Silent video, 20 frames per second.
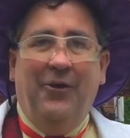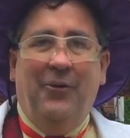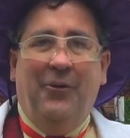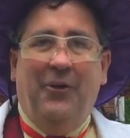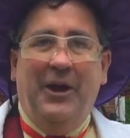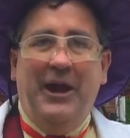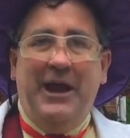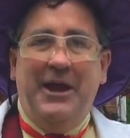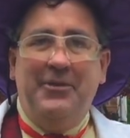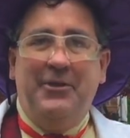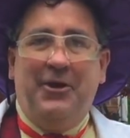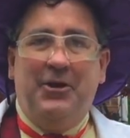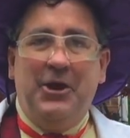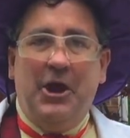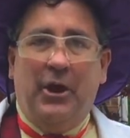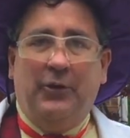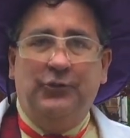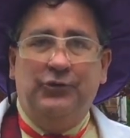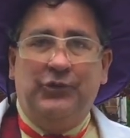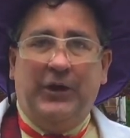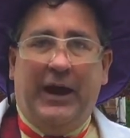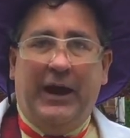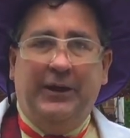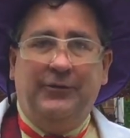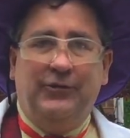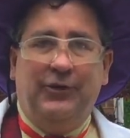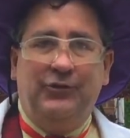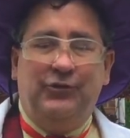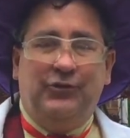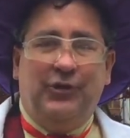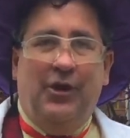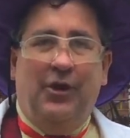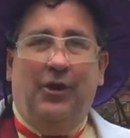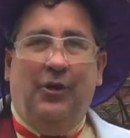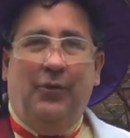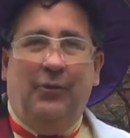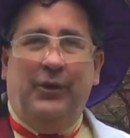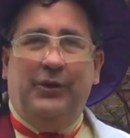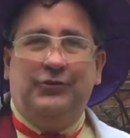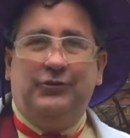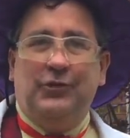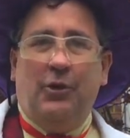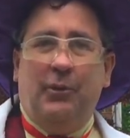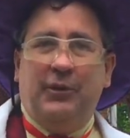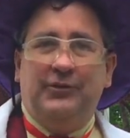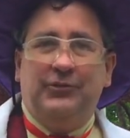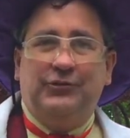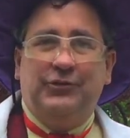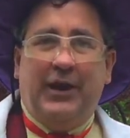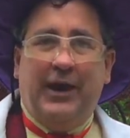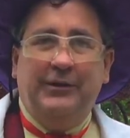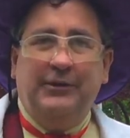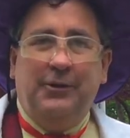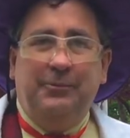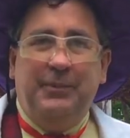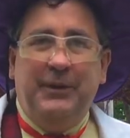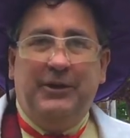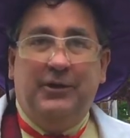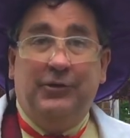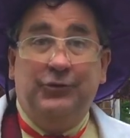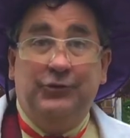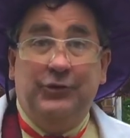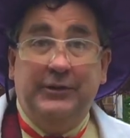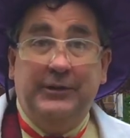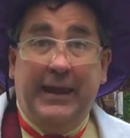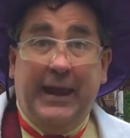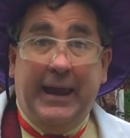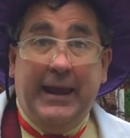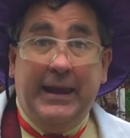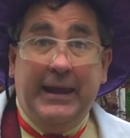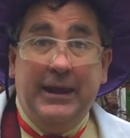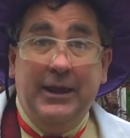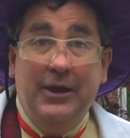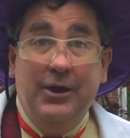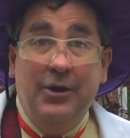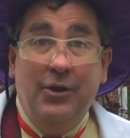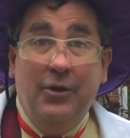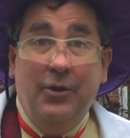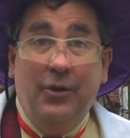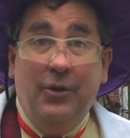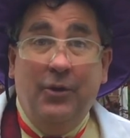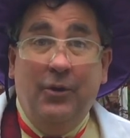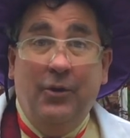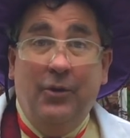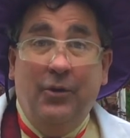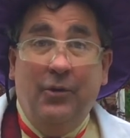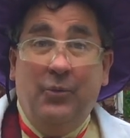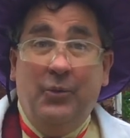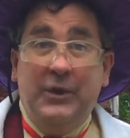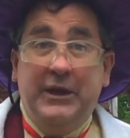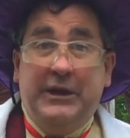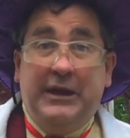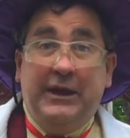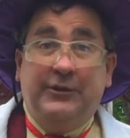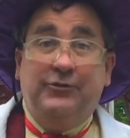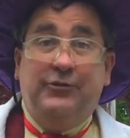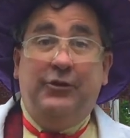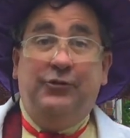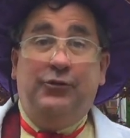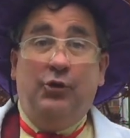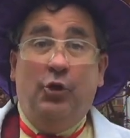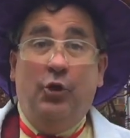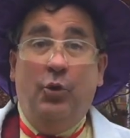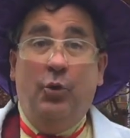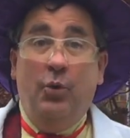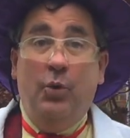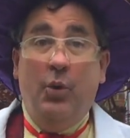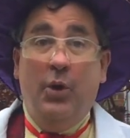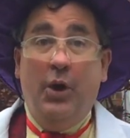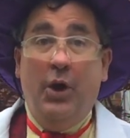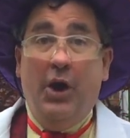Well, hey there, young scientists. We're so excited because today we get to do